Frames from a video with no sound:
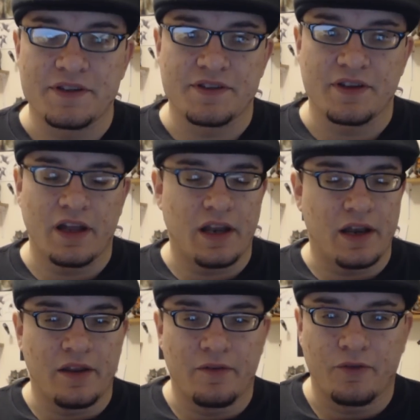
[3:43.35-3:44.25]
He's uh,
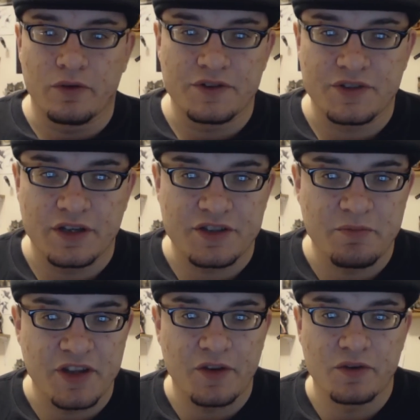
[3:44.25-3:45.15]
and, and, of course uh,
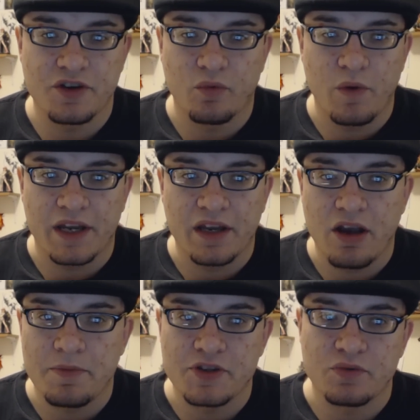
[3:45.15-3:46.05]
some of the others are
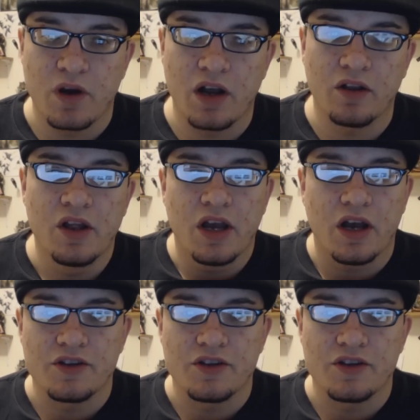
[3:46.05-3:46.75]
waking up as well.